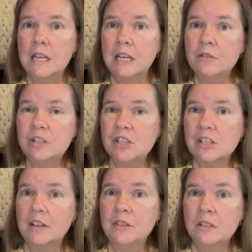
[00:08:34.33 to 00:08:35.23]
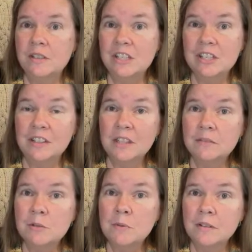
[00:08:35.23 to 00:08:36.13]
Here a dishcloth, there a dishcloth,
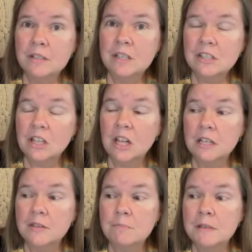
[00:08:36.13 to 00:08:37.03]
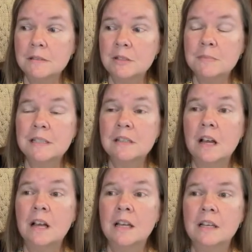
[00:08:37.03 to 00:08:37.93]
everywhere a dishcloth. Miss
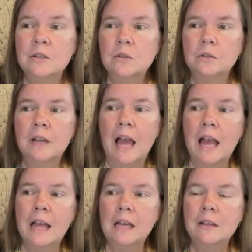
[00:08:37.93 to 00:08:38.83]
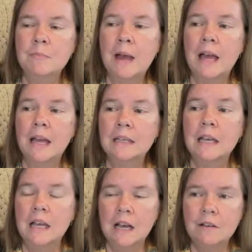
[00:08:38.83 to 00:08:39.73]
MacDonald had a
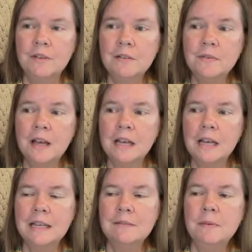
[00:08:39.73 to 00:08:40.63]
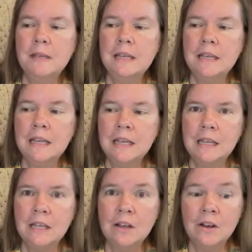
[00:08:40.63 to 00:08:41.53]
bag of
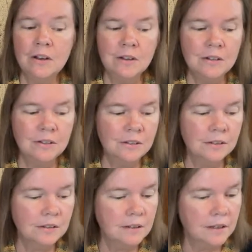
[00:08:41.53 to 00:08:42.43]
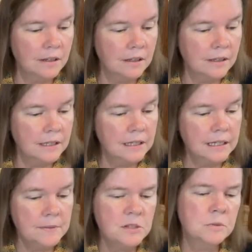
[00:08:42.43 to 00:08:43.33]
F-I-B-E-R.
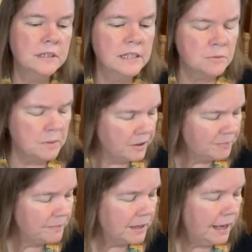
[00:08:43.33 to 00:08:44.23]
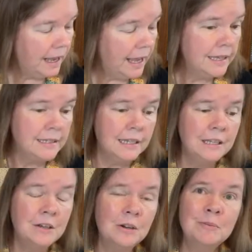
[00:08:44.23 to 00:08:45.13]
This is where it gets weird. And
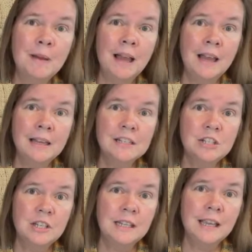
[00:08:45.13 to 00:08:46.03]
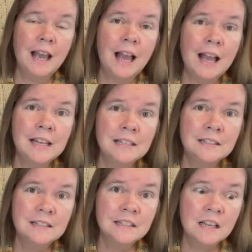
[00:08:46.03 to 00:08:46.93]
in her bag she
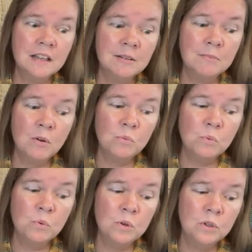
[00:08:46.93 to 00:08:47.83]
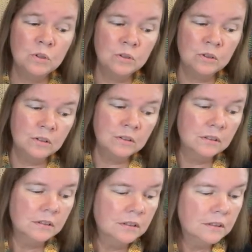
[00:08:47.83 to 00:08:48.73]
had some
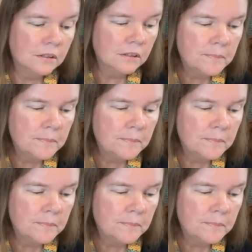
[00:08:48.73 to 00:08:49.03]
wool.